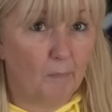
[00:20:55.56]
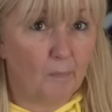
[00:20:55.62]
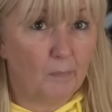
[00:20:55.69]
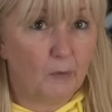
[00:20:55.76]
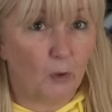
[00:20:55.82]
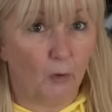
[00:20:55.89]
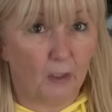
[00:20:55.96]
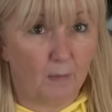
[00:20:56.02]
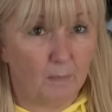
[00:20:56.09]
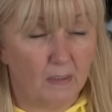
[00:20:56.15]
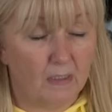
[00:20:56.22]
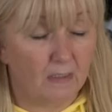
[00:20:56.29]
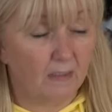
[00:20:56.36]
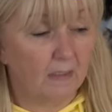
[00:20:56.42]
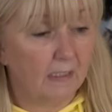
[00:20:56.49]

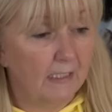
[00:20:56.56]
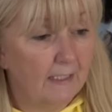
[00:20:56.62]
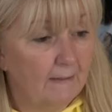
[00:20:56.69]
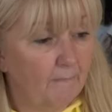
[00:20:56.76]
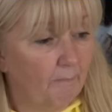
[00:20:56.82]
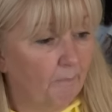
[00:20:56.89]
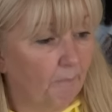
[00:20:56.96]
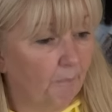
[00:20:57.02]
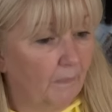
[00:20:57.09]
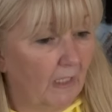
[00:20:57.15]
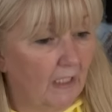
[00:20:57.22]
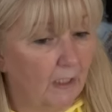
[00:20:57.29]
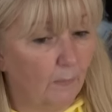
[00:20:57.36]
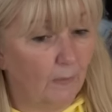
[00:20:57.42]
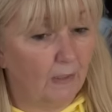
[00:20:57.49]
documents.
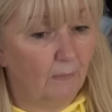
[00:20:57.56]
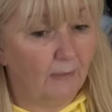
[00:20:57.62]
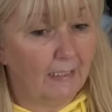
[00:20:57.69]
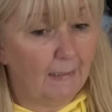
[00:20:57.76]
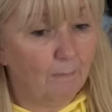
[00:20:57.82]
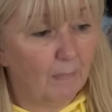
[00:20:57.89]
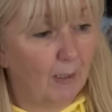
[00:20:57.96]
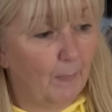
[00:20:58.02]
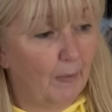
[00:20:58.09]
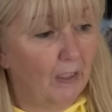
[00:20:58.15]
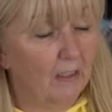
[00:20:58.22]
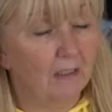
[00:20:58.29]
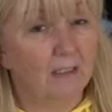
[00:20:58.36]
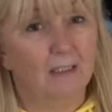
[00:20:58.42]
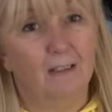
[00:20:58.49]
As well, in my
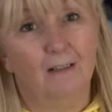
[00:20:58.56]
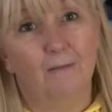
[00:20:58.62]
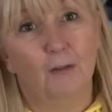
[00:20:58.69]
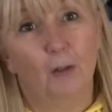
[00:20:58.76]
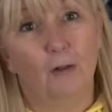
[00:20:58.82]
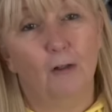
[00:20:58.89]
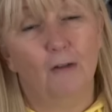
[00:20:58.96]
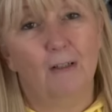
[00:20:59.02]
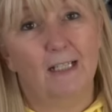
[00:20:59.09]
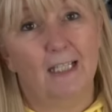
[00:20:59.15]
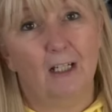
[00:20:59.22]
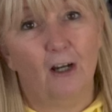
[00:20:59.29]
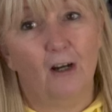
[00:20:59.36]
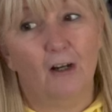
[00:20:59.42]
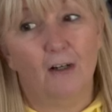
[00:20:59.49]
purse I've got credit
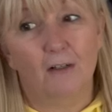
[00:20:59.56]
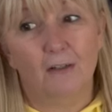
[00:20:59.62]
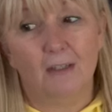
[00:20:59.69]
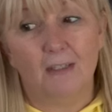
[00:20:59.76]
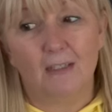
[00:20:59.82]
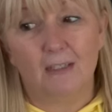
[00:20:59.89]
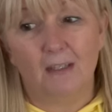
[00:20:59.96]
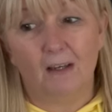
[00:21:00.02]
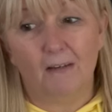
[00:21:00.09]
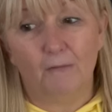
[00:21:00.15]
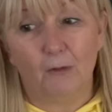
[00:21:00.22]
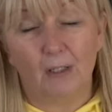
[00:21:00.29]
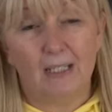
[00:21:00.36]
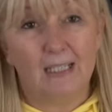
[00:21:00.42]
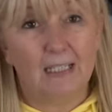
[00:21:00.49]
cards, I've
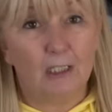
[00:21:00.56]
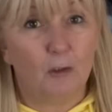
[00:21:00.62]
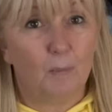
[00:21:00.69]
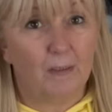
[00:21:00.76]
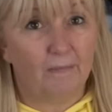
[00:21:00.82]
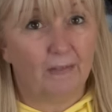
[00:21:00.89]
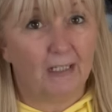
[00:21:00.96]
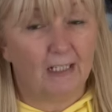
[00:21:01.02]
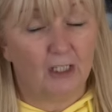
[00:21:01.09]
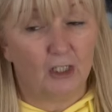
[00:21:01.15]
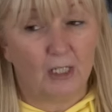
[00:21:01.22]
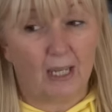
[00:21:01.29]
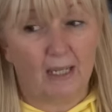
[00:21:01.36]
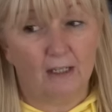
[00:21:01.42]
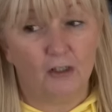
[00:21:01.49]
got a little bit of English
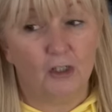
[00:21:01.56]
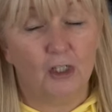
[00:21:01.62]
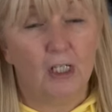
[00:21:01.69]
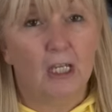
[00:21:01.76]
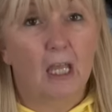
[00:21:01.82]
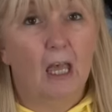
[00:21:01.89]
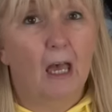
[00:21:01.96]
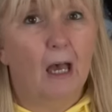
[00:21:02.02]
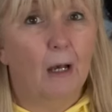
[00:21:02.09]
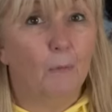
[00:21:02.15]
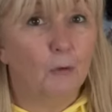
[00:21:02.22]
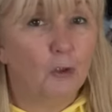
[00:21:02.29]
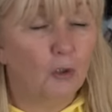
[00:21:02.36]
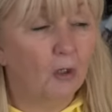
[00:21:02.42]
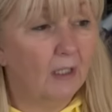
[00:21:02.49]
cash, I've
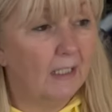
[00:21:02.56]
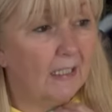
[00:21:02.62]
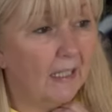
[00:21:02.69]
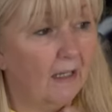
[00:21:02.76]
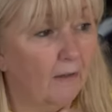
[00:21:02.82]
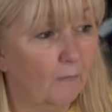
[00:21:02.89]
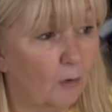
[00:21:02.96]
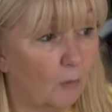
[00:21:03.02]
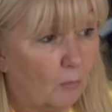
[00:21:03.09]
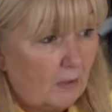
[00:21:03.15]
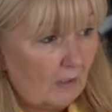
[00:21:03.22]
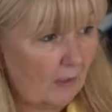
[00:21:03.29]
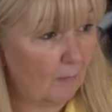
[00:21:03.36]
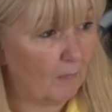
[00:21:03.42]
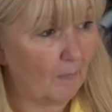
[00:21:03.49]
also
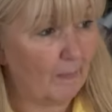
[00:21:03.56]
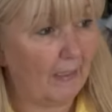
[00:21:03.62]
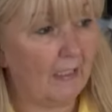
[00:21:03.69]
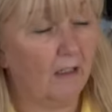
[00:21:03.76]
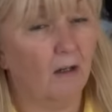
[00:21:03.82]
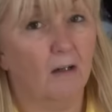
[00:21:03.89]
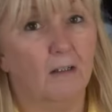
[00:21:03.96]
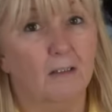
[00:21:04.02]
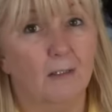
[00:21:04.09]
got my bank cards,